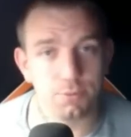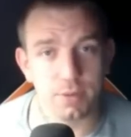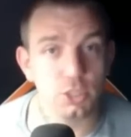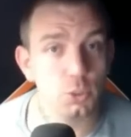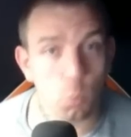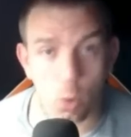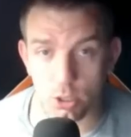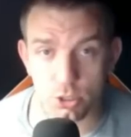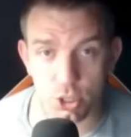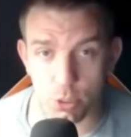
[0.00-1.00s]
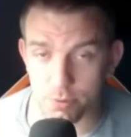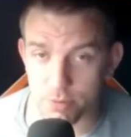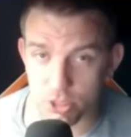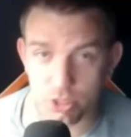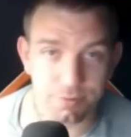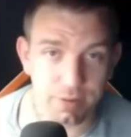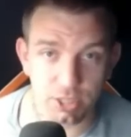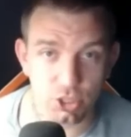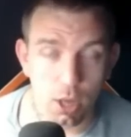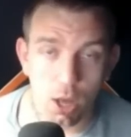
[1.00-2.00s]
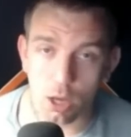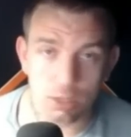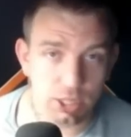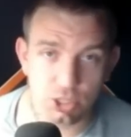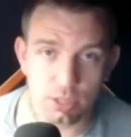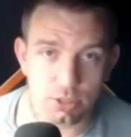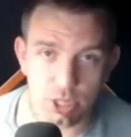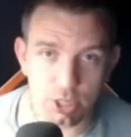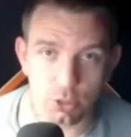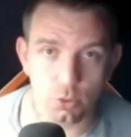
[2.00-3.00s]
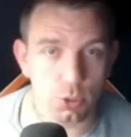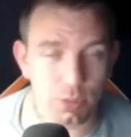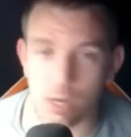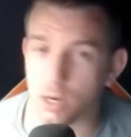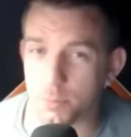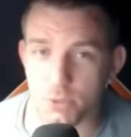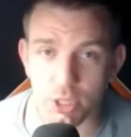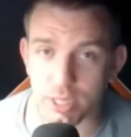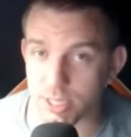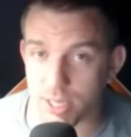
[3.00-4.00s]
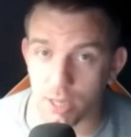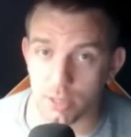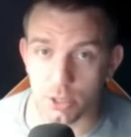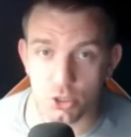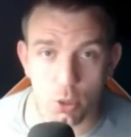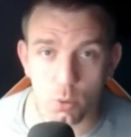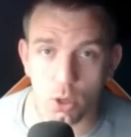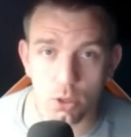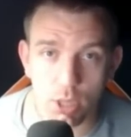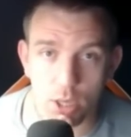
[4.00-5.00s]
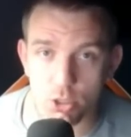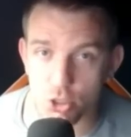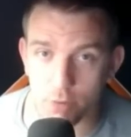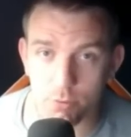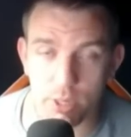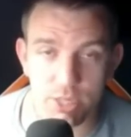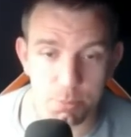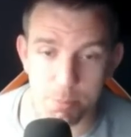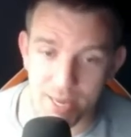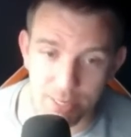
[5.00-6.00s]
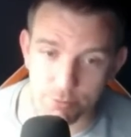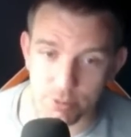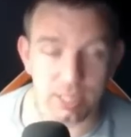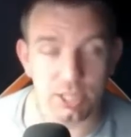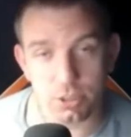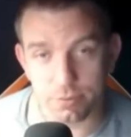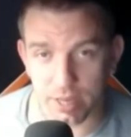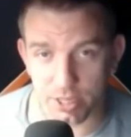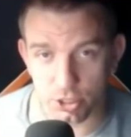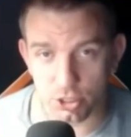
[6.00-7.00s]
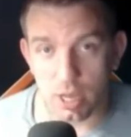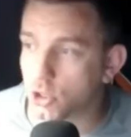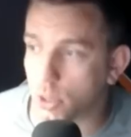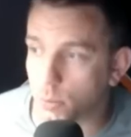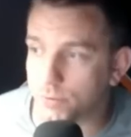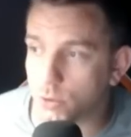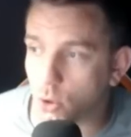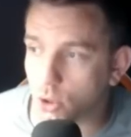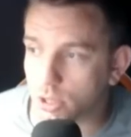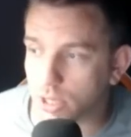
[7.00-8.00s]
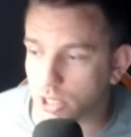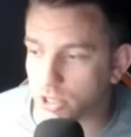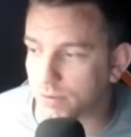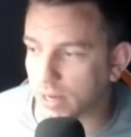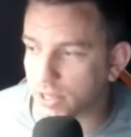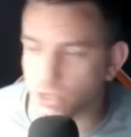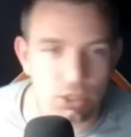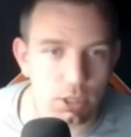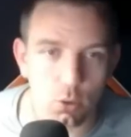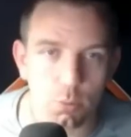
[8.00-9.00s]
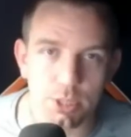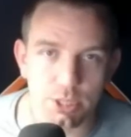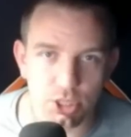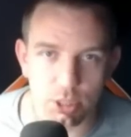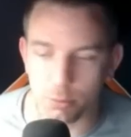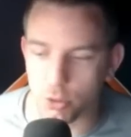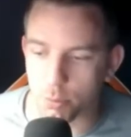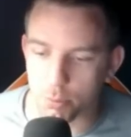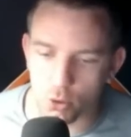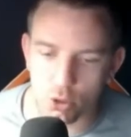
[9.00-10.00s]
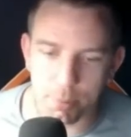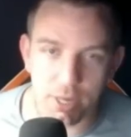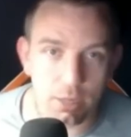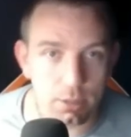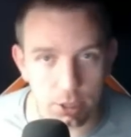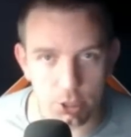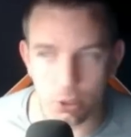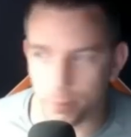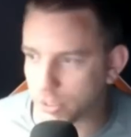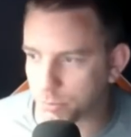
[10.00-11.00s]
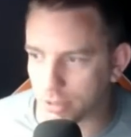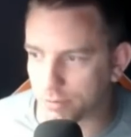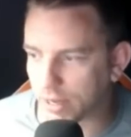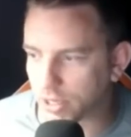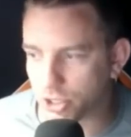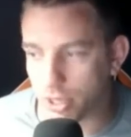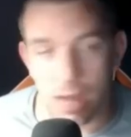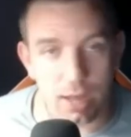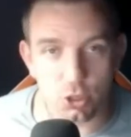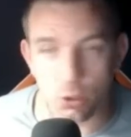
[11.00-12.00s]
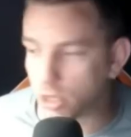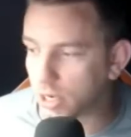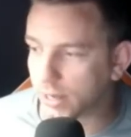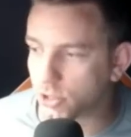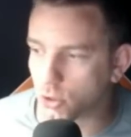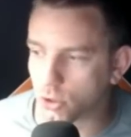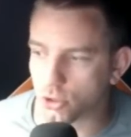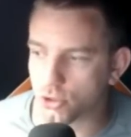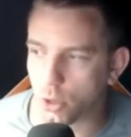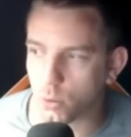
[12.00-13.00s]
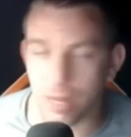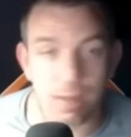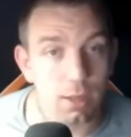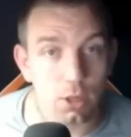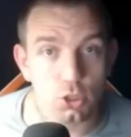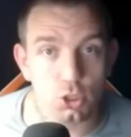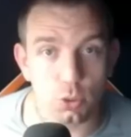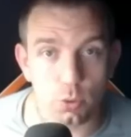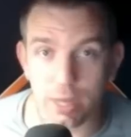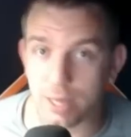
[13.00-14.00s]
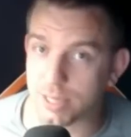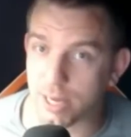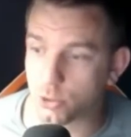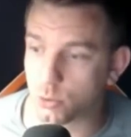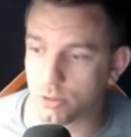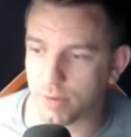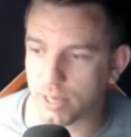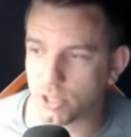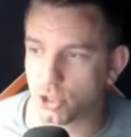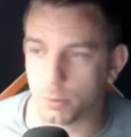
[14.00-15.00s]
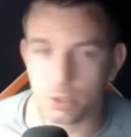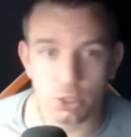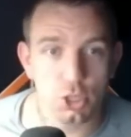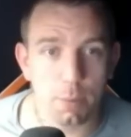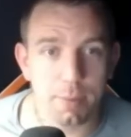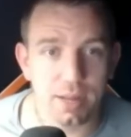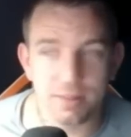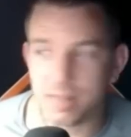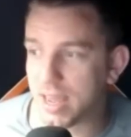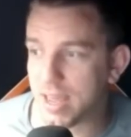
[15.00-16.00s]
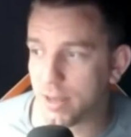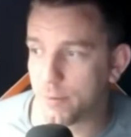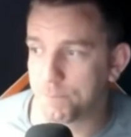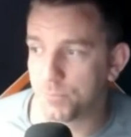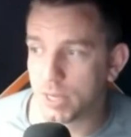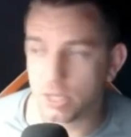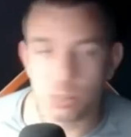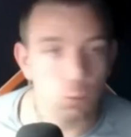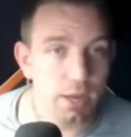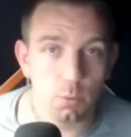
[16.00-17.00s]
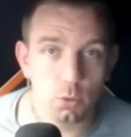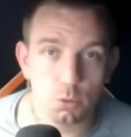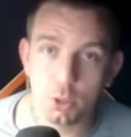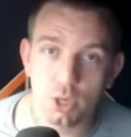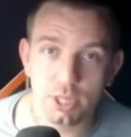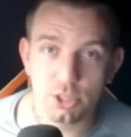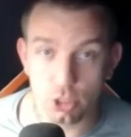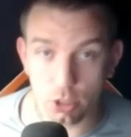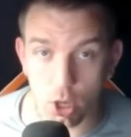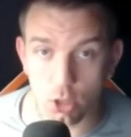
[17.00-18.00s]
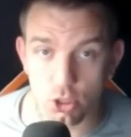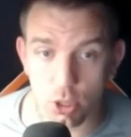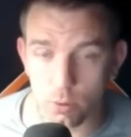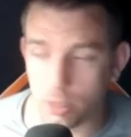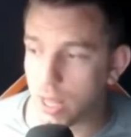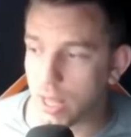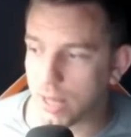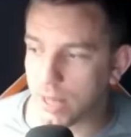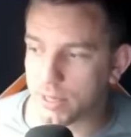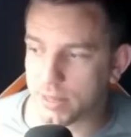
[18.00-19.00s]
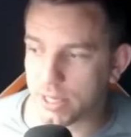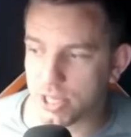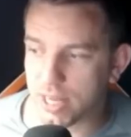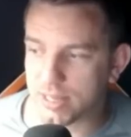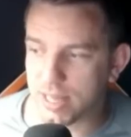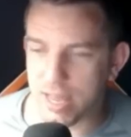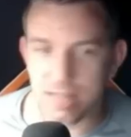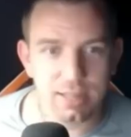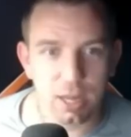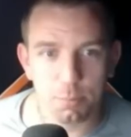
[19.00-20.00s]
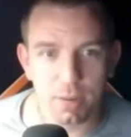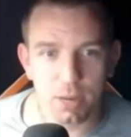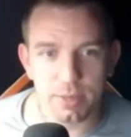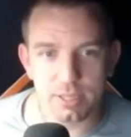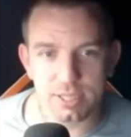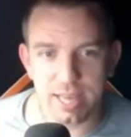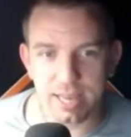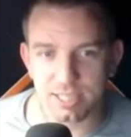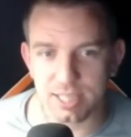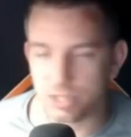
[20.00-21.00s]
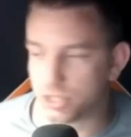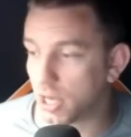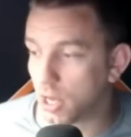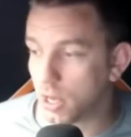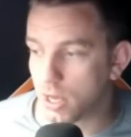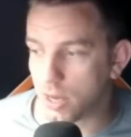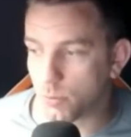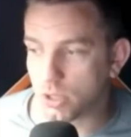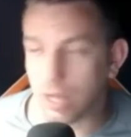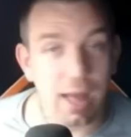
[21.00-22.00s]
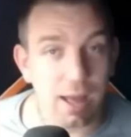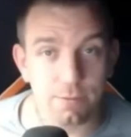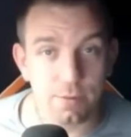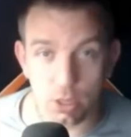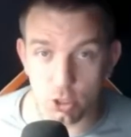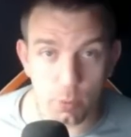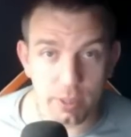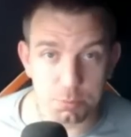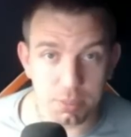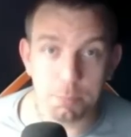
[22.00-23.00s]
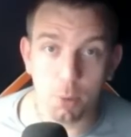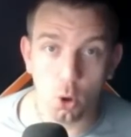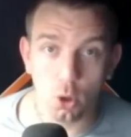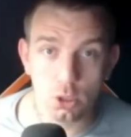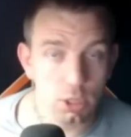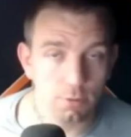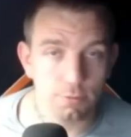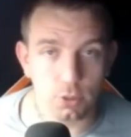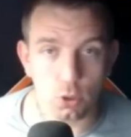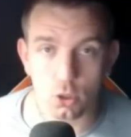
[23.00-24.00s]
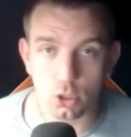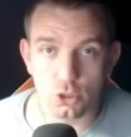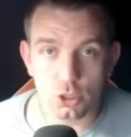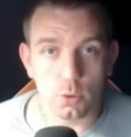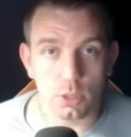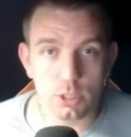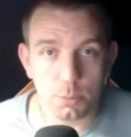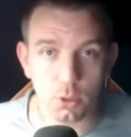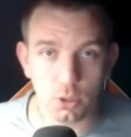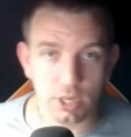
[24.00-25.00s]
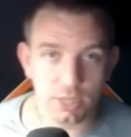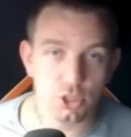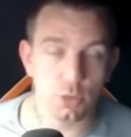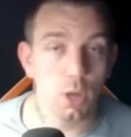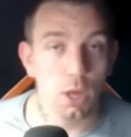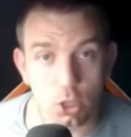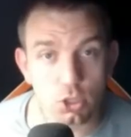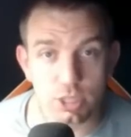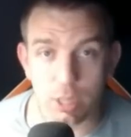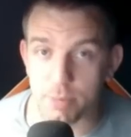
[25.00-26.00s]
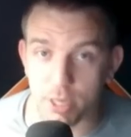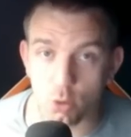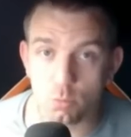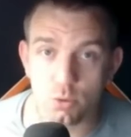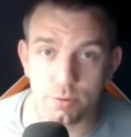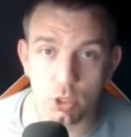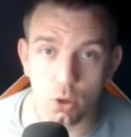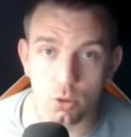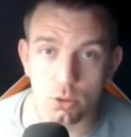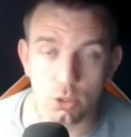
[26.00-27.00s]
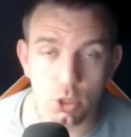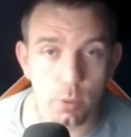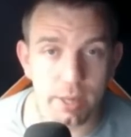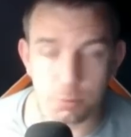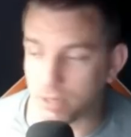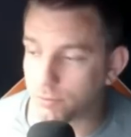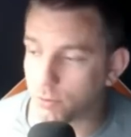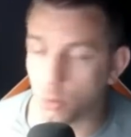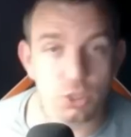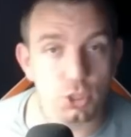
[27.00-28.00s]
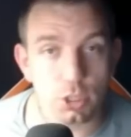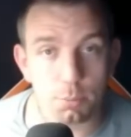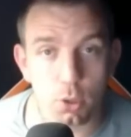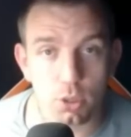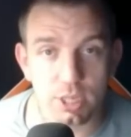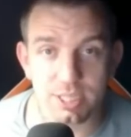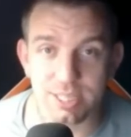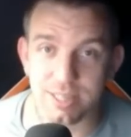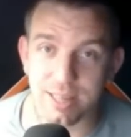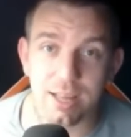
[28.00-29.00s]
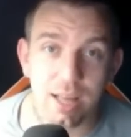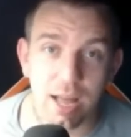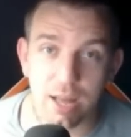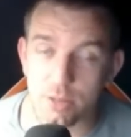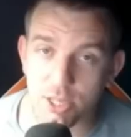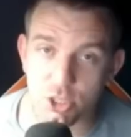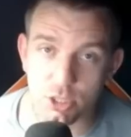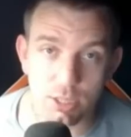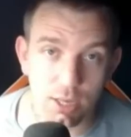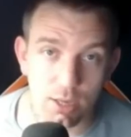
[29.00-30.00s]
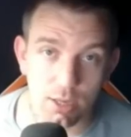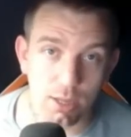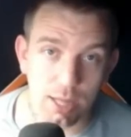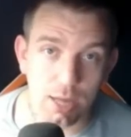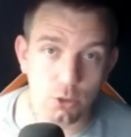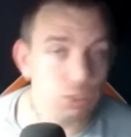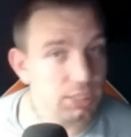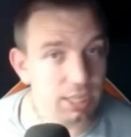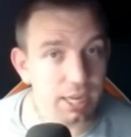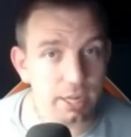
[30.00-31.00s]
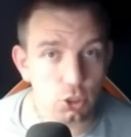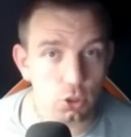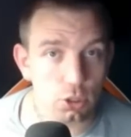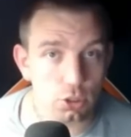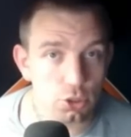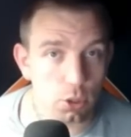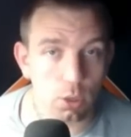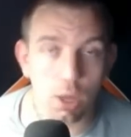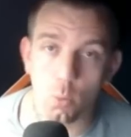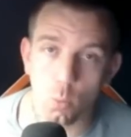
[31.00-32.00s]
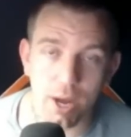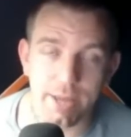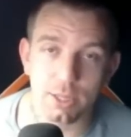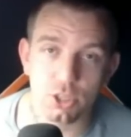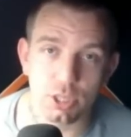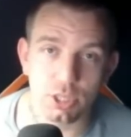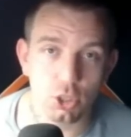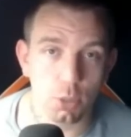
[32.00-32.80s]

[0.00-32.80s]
Now version 1 and 2 of this device are discontinued, so they are obsolete. There is no longer softwares made for these devices. So if you look at these devices, they look pretty simple. You plug them in, they're a USB device, and you connect your controller to that actual device. So at the top end here is where it would plug into the console, and at this end here, down by where the text is, it would have a USB port for your controller to plug into. Not just that, but it comes with a dongle USB form which you can plug into that, and actually allows you to connect your controller wirelessly.